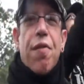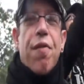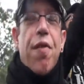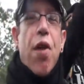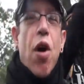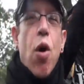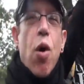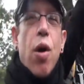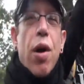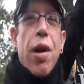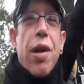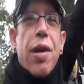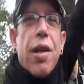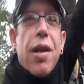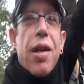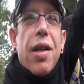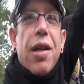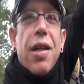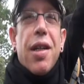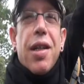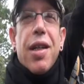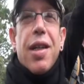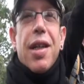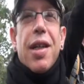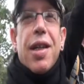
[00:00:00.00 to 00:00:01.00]
look forward,
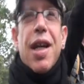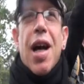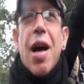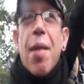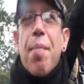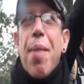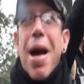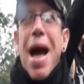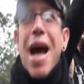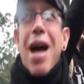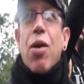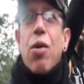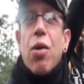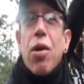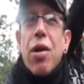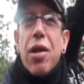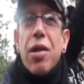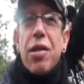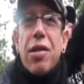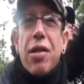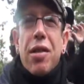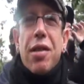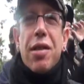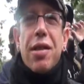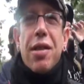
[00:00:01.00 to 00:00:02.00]
not
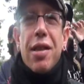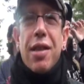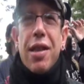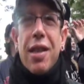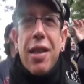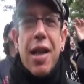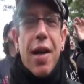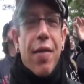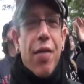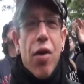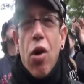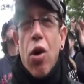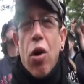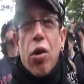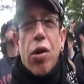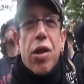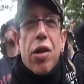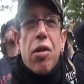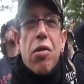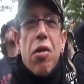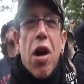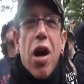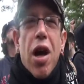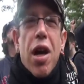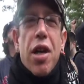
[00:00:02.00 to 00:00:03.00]
backwards, never
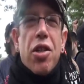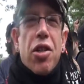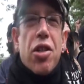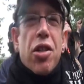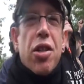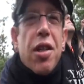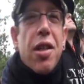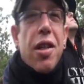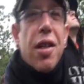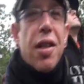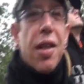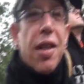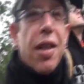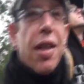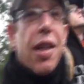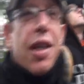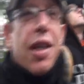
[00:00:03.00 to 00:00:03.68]
hold a grudge.